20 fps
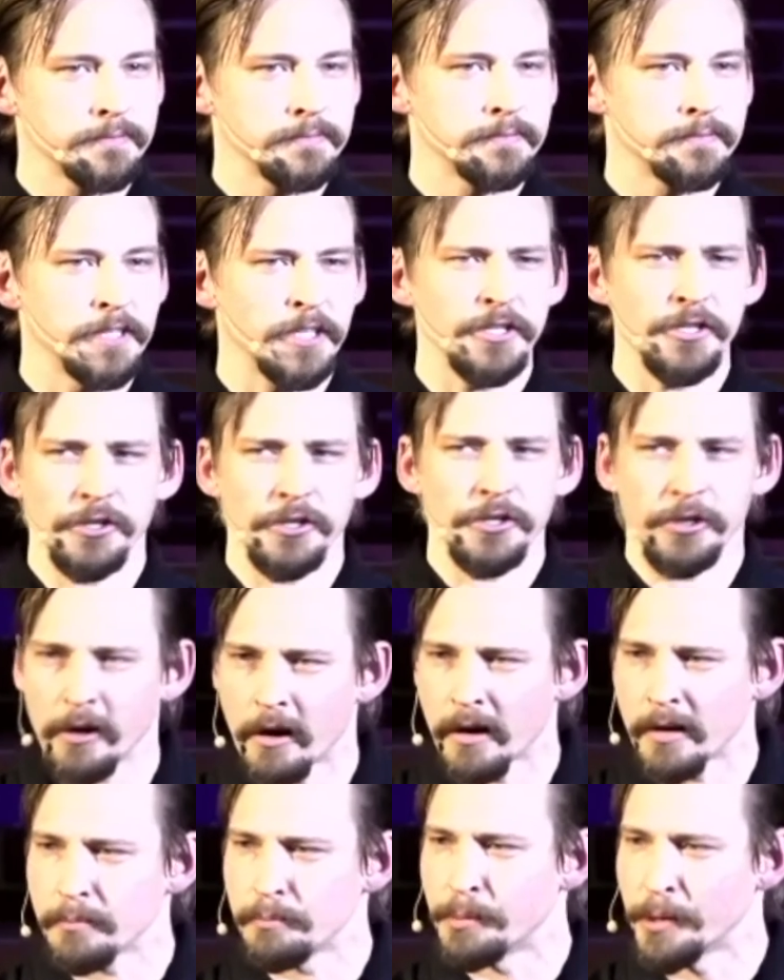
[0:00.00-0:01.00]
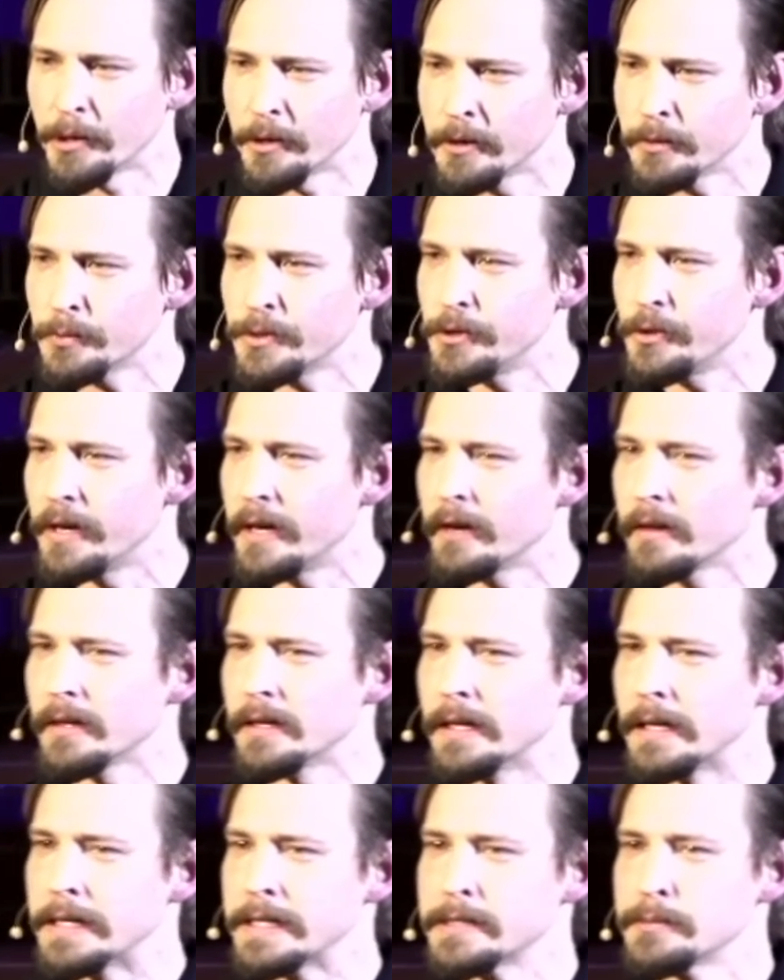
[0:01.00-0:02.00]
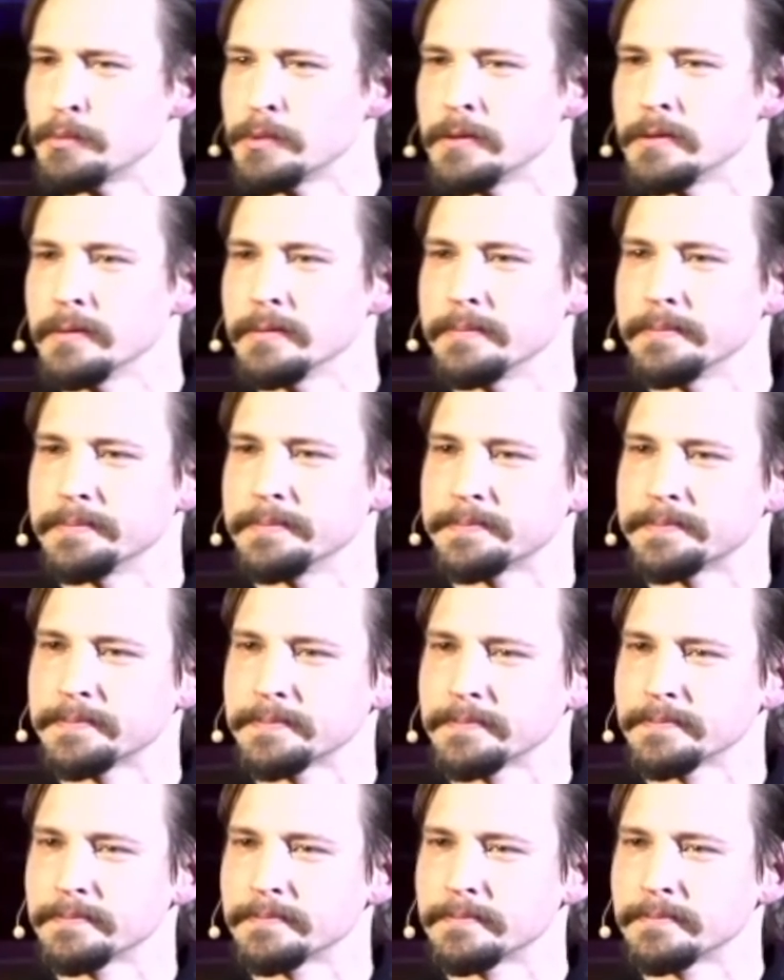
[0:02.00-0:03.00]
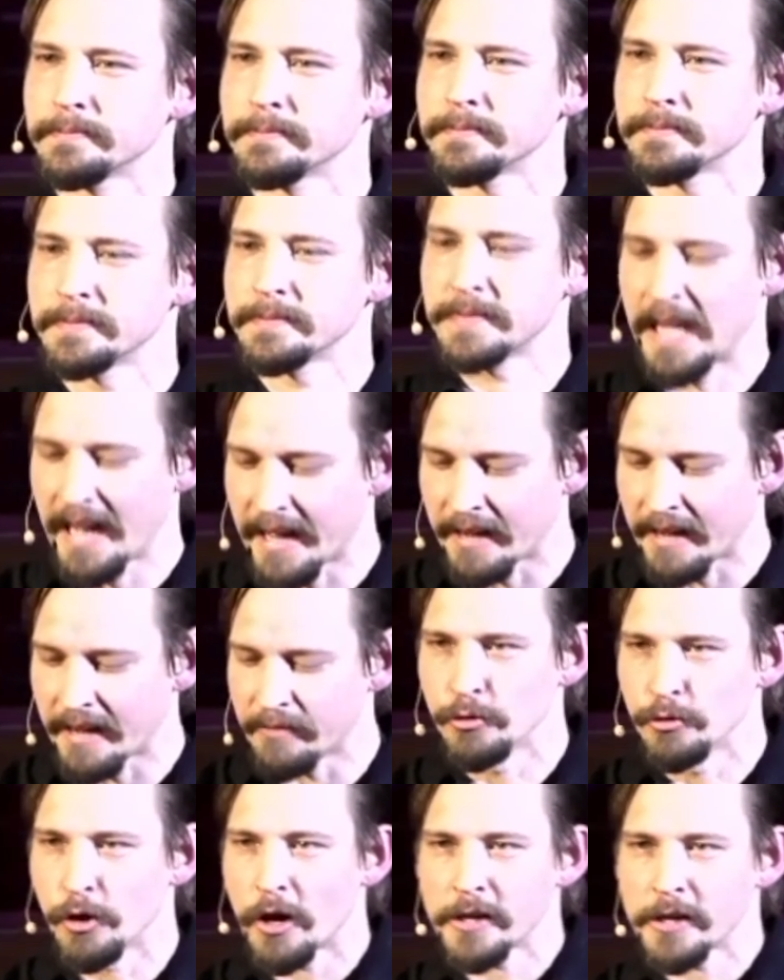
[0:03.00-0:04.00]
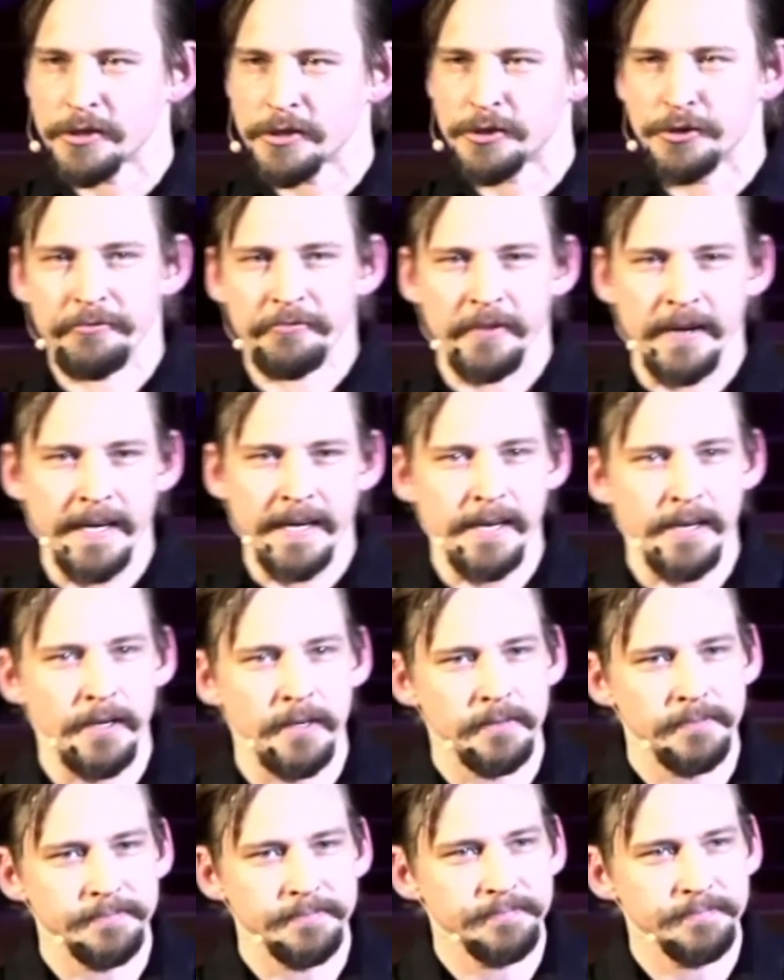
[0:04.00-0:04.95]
Doesn't your heart burn when you hear the gospel? Have you lost your fire?